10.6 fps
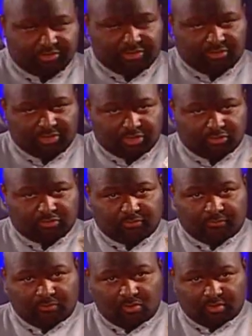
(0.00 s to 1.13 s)
can only use
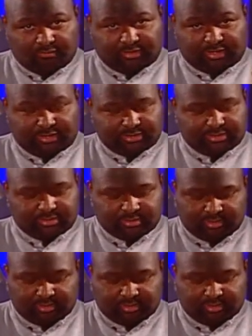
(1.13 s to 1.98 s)
4 of these.